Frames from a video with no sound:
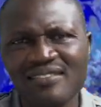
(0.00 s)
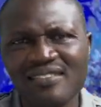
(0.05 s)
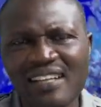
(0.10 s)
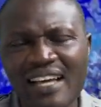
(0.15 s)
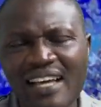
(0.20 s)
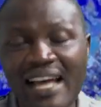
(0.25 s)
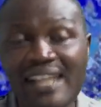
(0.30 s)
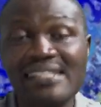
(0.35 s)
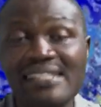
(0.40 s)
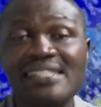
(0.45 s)

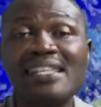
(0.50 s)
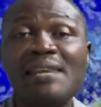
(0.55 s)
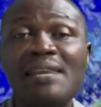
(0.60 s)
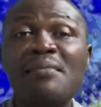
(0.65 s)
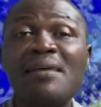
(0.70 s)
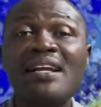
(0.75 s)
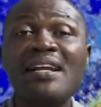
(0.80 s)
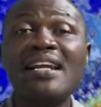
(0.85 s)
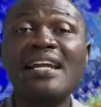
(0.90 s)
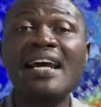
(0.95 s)
and
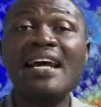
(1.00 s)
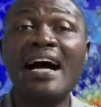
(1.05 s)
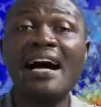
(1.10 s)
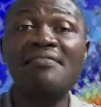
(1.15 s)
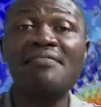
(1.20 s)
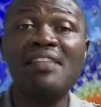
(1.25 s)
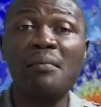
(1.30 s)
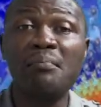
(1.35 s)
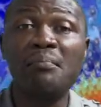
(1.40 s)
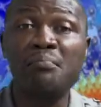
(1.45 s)
seemingly
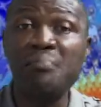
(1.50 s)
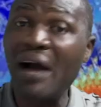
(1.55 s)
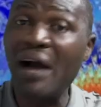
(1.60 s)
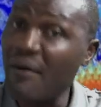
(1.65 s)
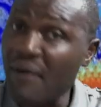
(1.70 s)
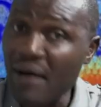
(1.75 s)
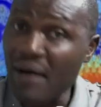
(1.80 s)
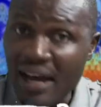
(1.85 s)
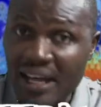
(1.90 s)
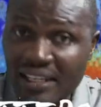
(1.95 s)
have the
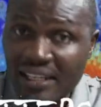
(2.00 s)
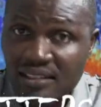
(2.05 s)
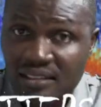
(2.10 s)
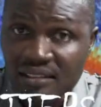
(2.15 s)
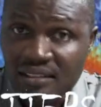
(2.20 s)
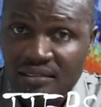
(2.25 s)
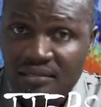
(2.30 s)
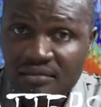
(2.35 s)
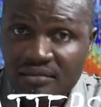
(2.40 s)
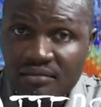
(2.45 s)
power
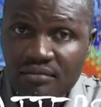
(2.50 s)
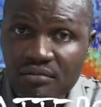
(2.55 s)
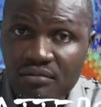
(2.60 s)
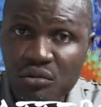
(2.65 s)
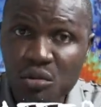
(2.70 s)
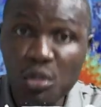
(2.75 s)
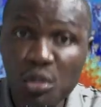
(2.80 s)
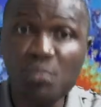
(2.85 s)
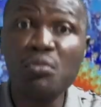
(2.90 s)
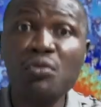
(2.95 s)

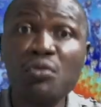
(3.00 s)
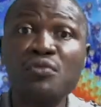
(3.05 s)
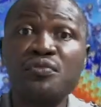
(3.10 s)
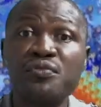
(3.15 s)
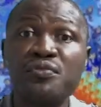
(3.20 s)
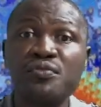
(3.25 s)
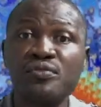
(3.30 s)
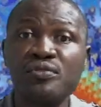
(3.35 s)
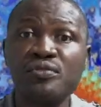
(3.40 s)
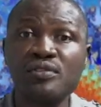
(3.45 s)
to
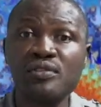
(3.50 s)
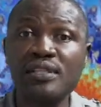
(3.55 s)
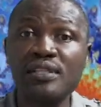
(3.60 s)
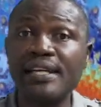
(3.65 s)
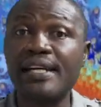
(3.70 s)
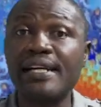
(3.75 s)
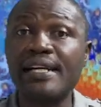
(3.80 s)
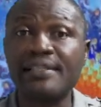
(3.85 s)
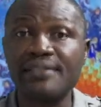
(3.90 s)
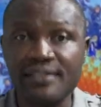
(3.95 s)
move
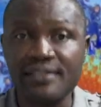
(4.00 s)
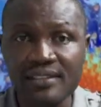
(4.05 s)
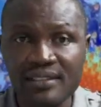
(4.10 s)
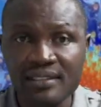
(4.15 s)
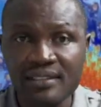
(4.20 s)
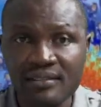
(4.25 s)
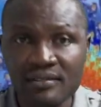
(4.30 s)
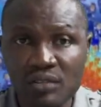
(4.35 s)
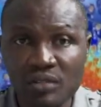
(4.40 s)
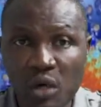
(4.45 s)
the earth
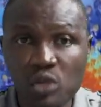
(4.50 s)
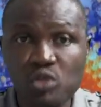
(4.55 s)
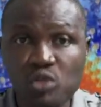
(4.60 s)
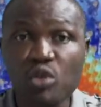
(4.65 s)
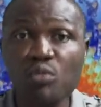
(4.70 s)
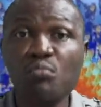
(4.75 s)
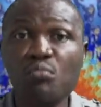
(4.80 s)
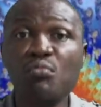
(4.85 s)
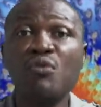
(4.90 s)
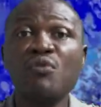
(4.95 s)
or to
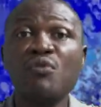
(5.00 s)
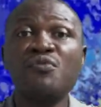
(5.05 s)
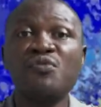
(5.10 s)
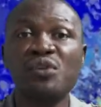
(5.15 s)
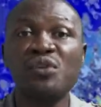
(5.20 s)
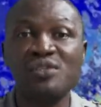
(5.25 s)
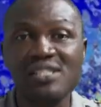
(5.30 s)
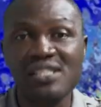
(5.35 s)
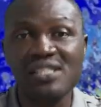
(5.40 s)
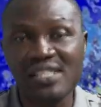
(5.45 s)
move
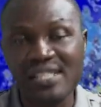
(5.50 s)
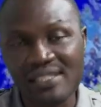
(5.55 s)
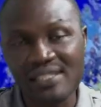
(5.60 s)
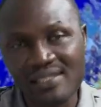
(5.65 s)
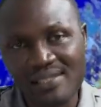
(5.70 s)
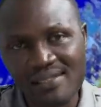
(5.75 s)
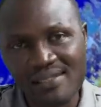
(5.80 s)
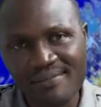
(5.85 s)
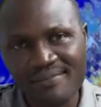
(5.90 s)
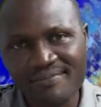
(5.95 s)
your state,
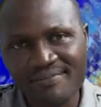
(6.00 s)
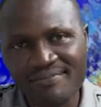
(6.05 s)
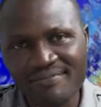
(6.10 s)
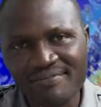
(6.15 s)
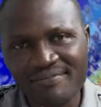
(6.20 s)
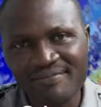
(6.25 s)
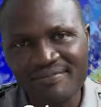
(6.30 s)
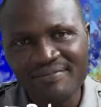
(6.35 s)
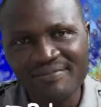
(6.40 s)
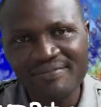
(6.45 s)

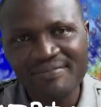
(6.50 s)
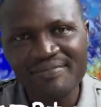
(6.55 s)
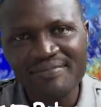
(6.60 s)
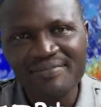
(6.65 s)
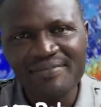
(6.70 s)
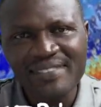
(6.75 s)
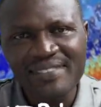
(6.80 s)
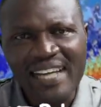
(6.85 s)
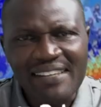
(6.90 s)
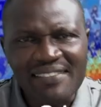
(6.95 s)

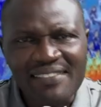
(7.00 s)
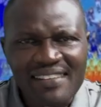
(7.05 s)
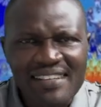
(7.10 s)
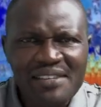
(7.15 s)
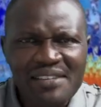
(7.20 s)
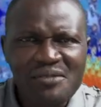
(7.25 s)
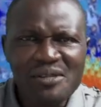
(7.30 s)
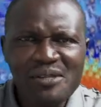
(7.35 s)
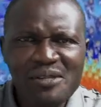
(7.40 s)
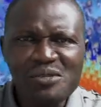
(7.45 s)
I think
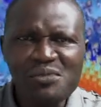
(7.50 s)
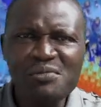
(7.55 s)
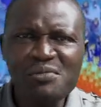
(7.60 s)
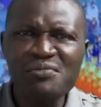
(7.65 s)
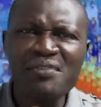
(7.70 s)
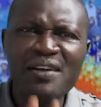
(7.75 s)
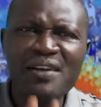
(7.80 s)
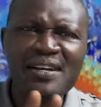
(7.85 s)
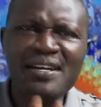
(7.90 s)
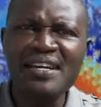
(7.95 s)
you need to be
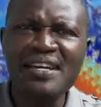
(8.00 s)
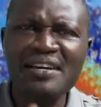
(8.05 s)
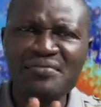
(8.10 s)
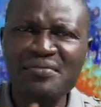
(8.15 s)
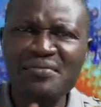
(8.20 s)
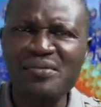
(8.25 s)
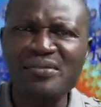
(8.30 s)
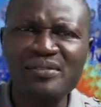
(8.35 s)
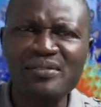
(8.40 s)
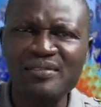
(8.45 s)
very
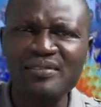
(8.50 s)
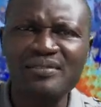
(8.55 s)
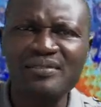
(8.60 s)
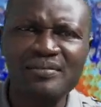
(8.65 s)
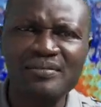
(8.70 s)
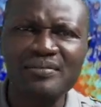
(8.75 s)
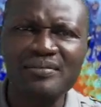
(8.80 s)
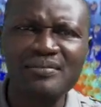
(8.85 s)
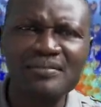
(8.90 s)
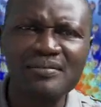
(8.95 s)
careful
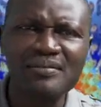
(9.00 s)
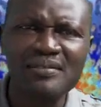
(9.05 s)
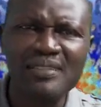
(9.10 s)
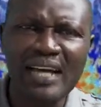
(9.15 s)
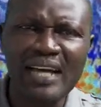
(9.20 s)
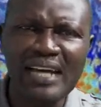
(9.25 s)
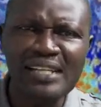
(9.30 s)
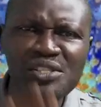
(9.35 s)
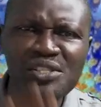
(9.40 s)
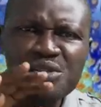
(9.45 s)

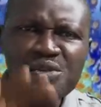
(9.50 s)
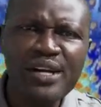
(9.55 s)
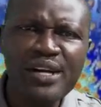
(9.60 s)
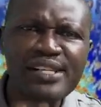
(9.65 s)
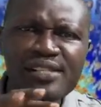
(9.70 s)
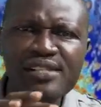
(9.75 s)
and tread